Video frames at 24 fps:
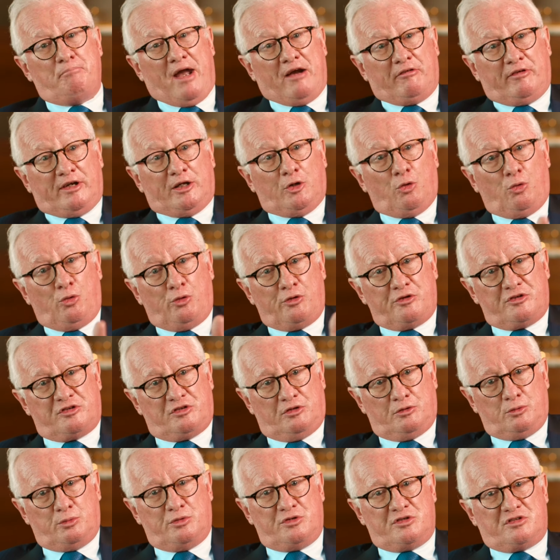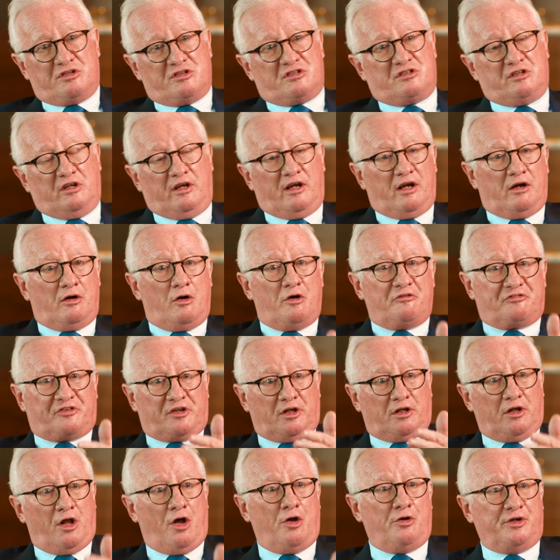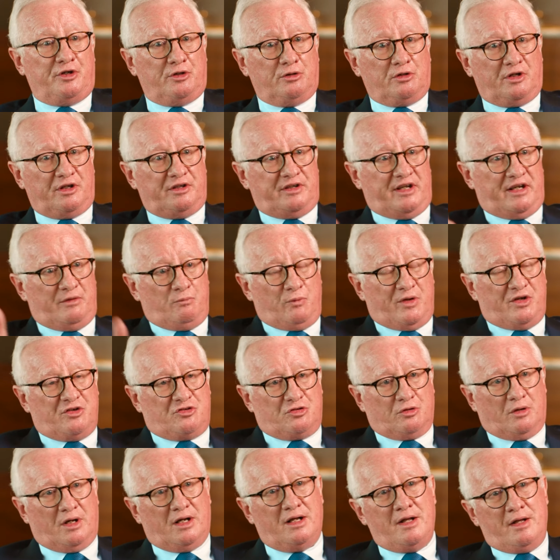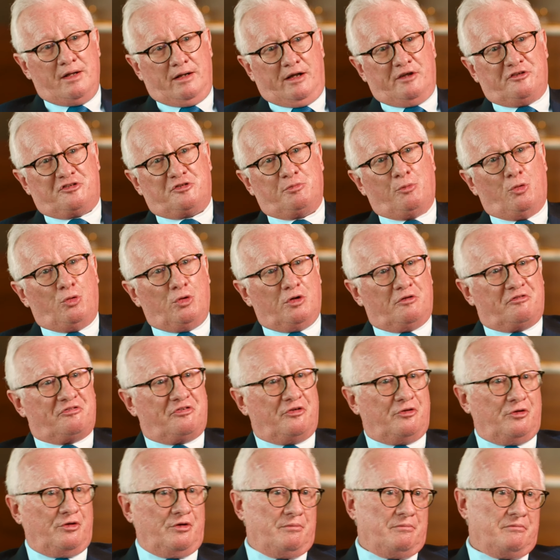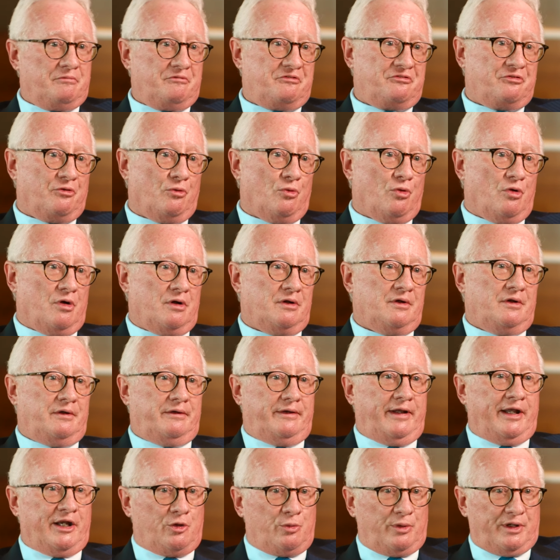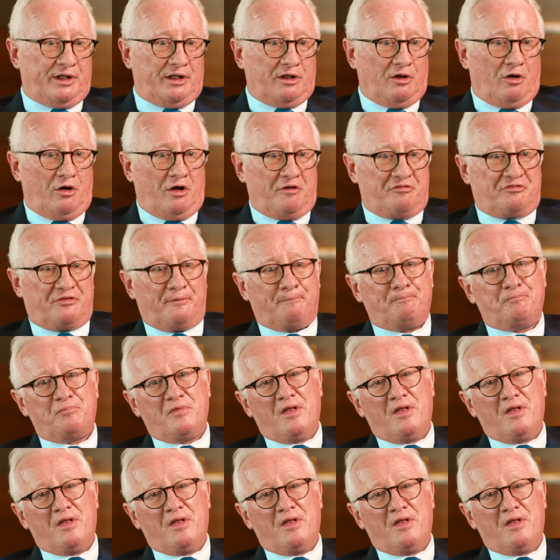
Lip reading: Barry Laws, who was the CIO of Colonial and then went to a smaller firm for Equity Life.